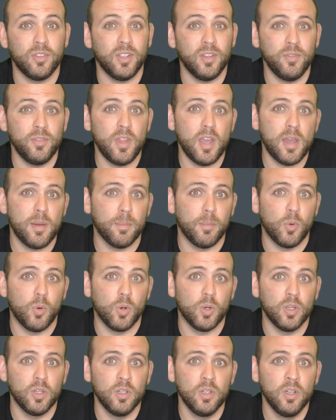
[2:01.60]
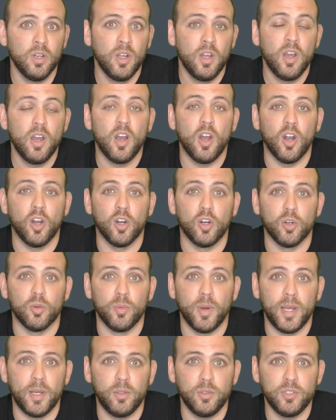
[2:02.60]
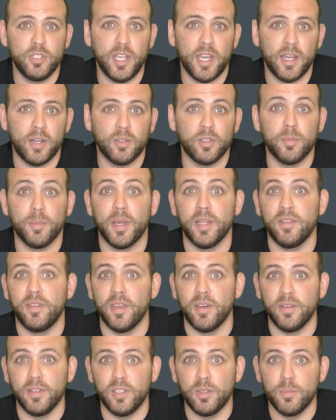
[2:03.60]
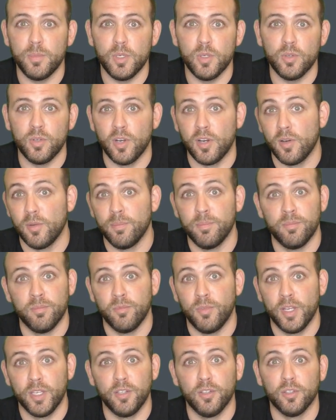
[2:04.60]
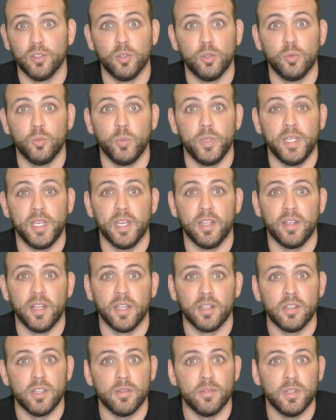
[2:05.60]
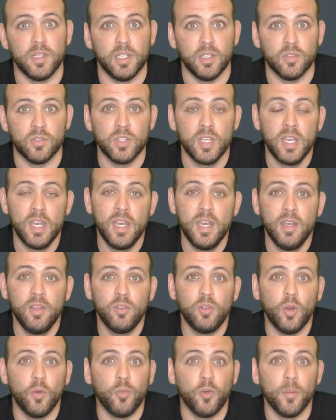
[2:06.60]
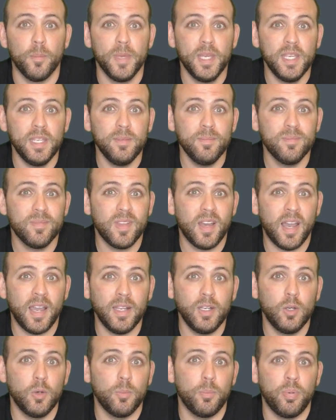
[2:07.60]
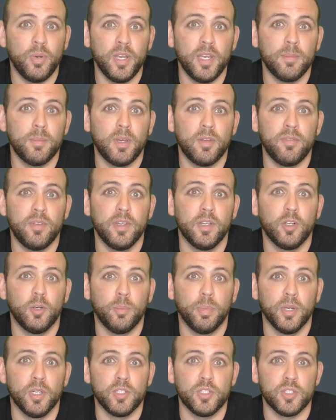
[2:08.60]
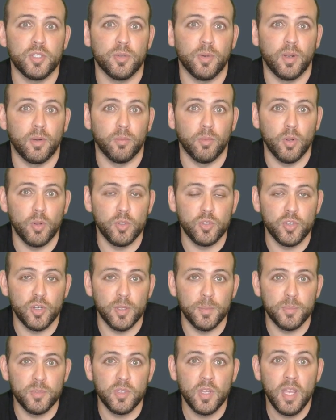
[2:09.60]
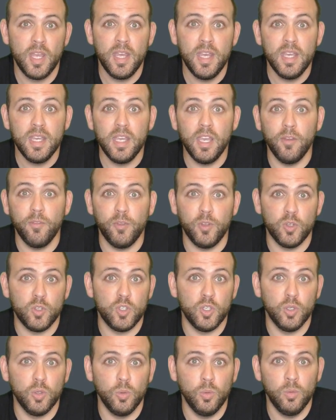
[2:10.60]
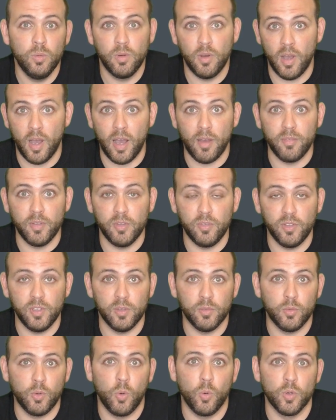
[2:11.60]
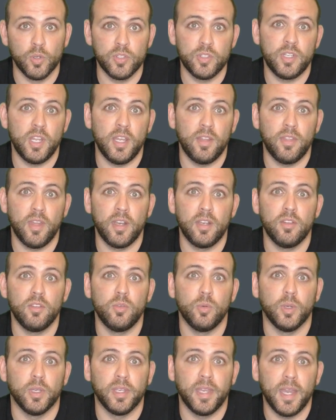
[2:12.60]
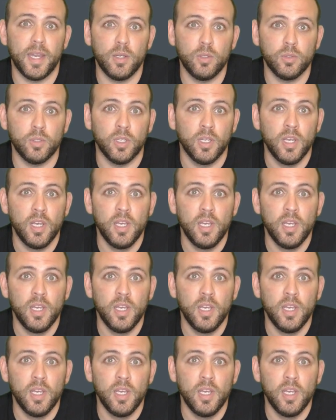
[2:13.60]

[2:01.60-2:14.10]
if not more, are around town in my daily commute and our regular old weekend activities. So for me, I don't plan my vehicle purchase around road trips. If you do, obviously, of course, take that into account.